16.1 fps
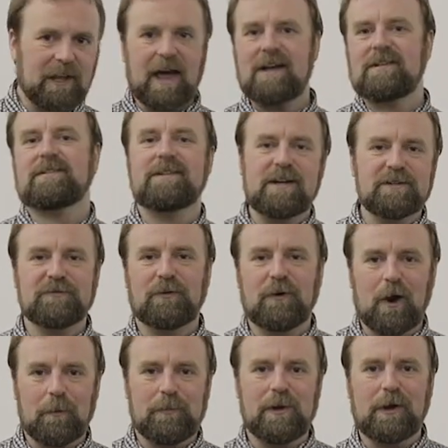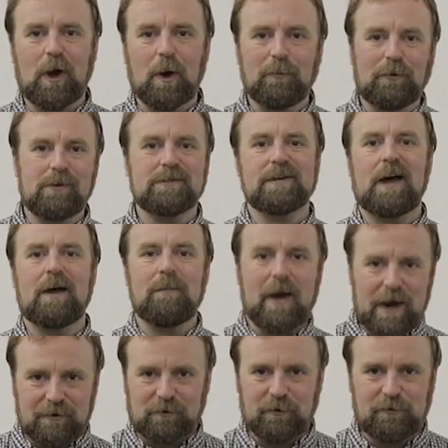last test for our PicoBrew
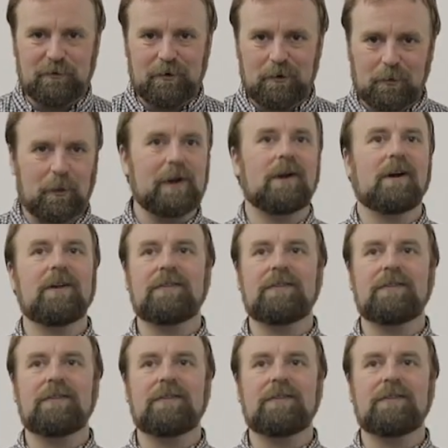Zymatic review. We're here